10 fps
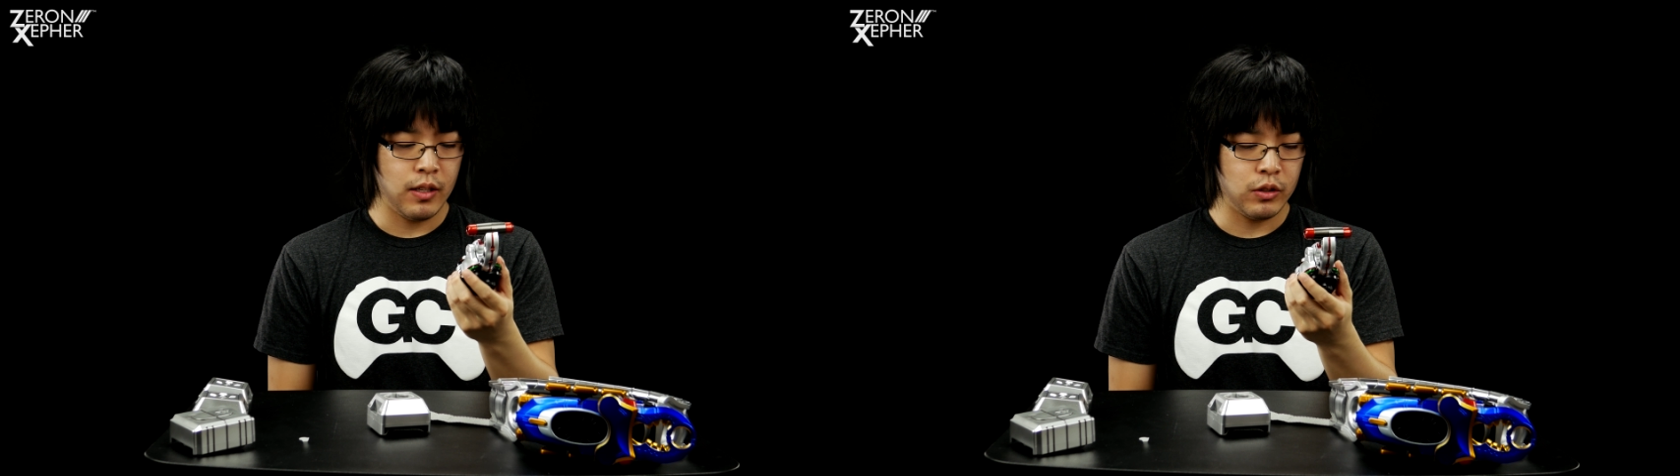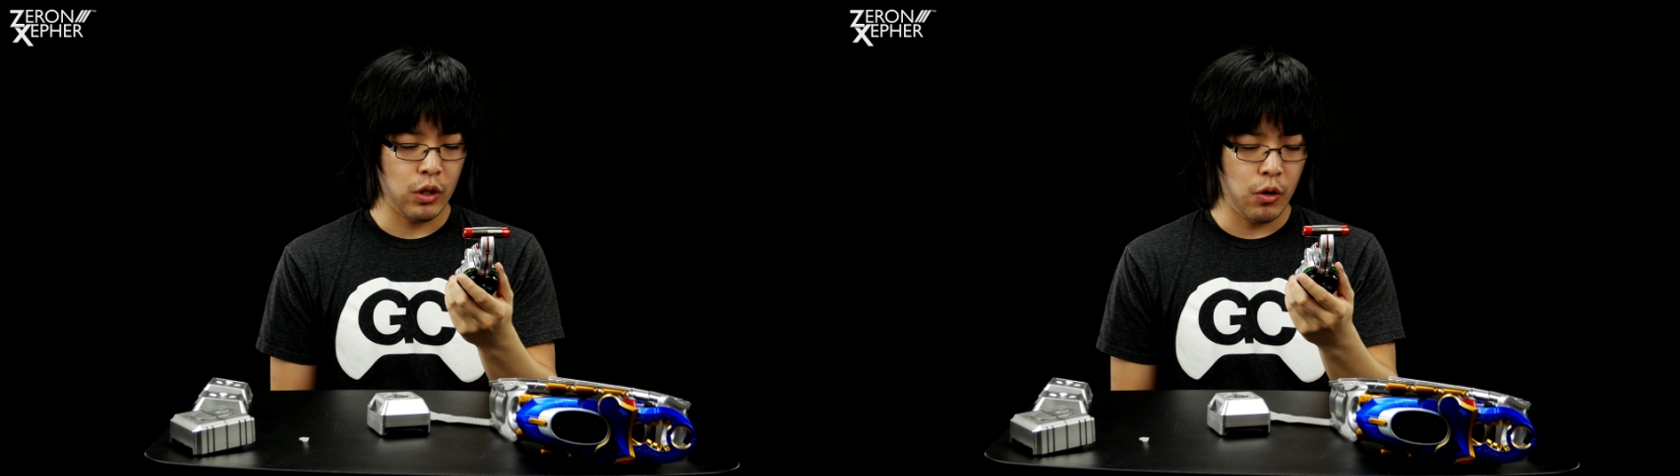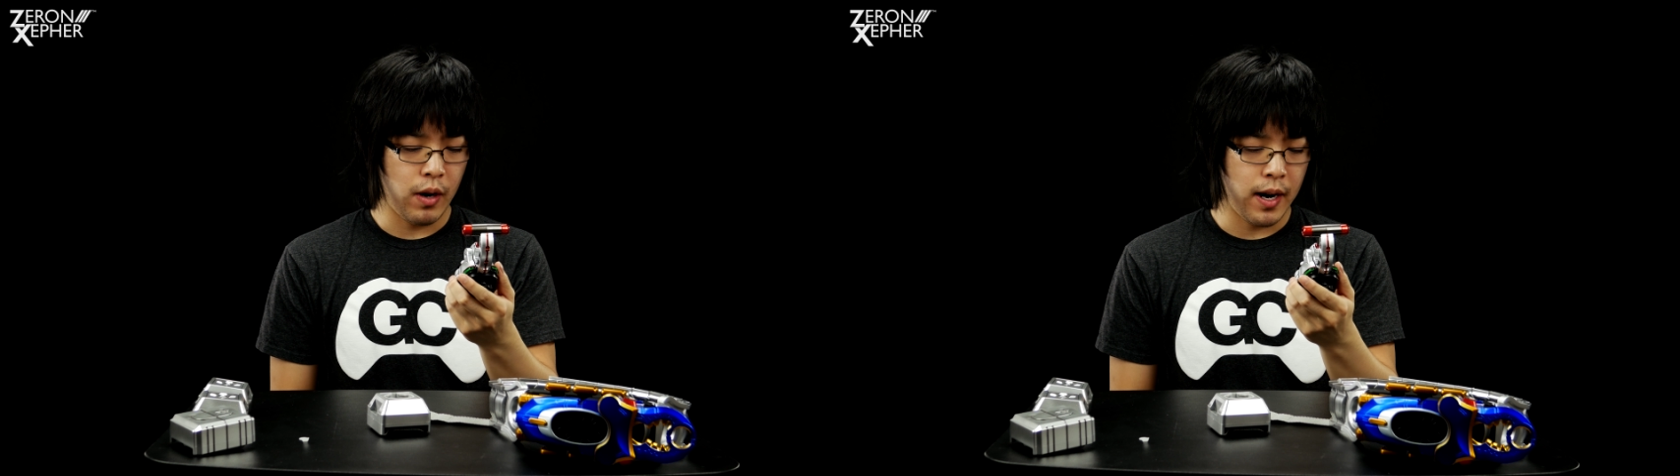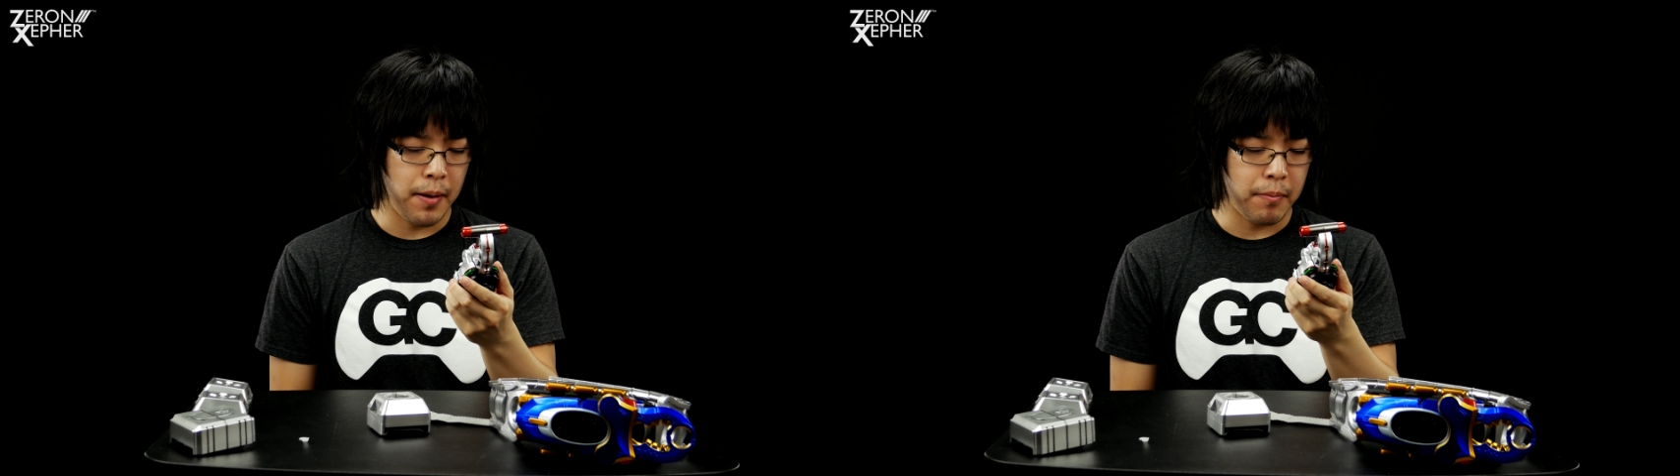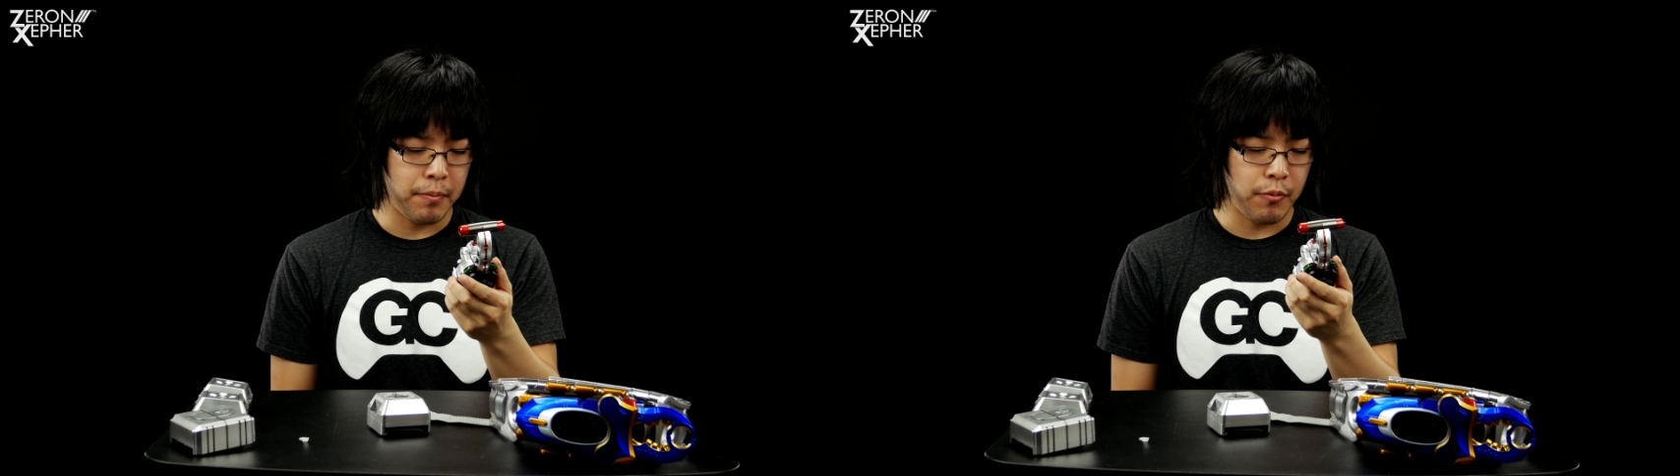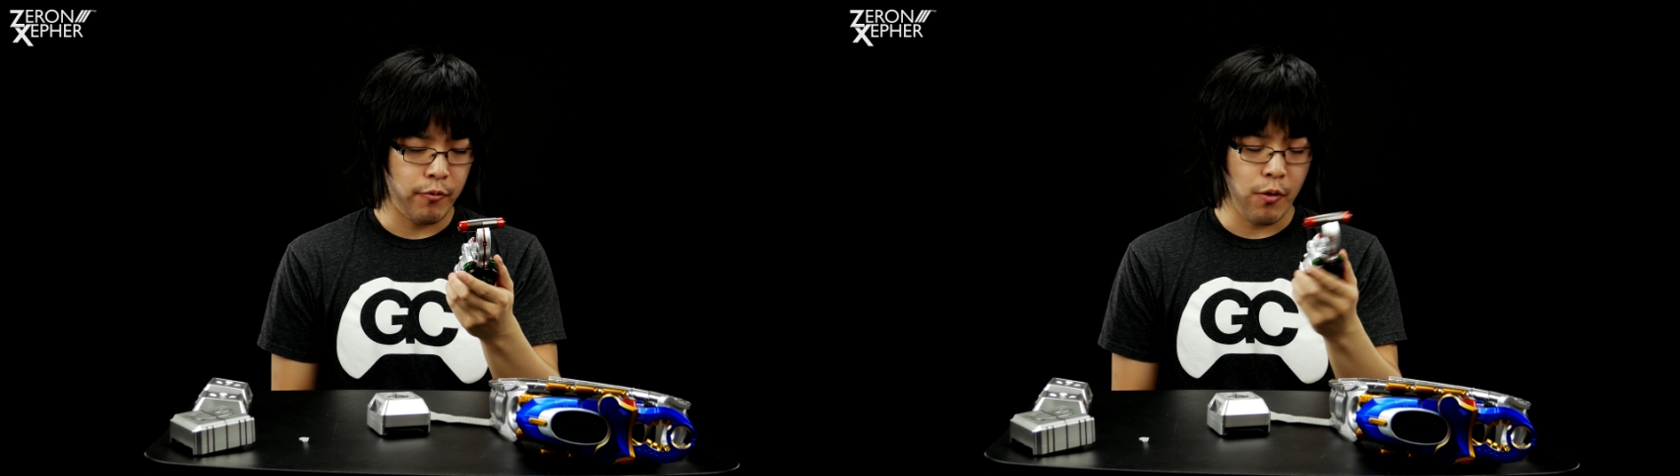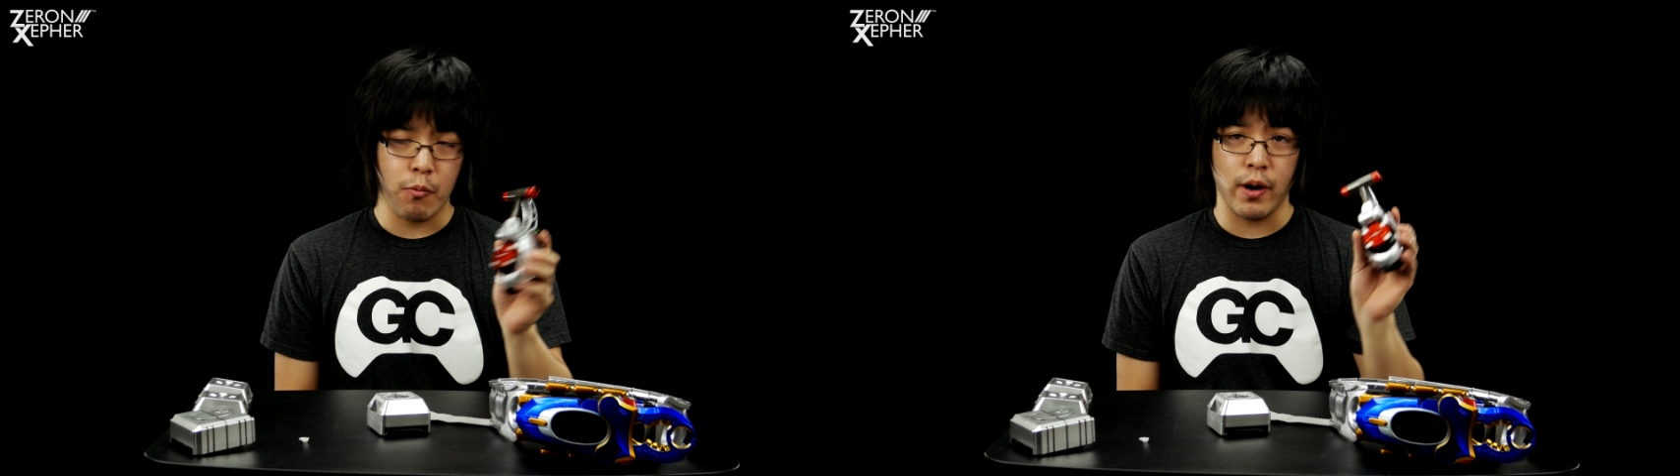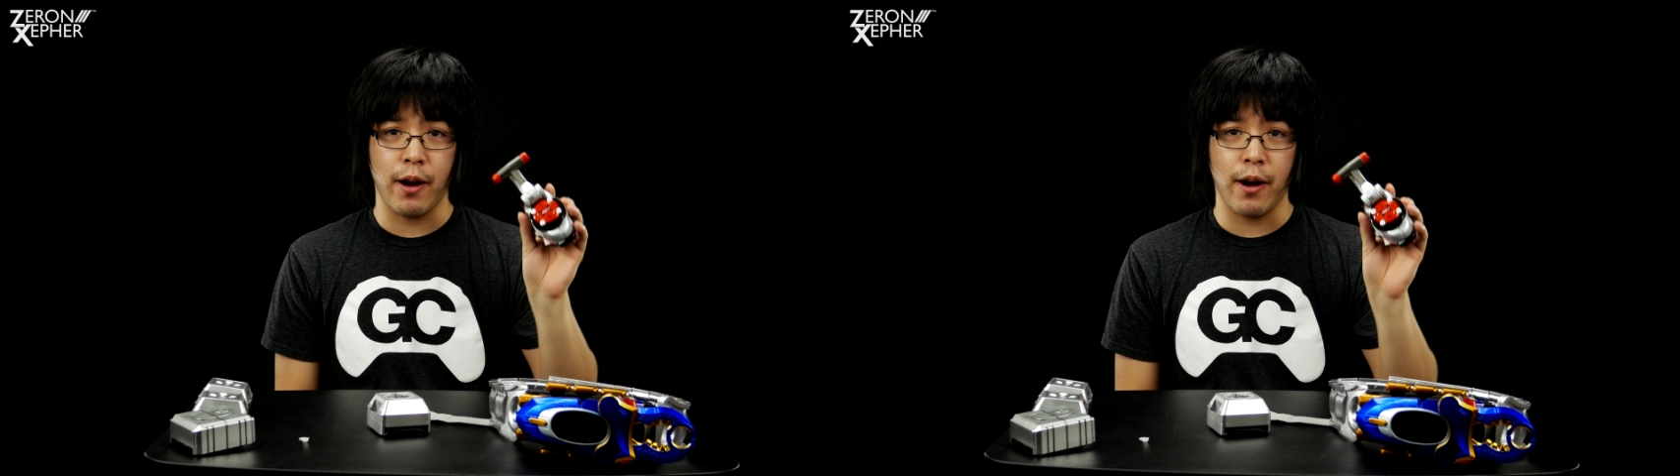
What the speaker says: So from what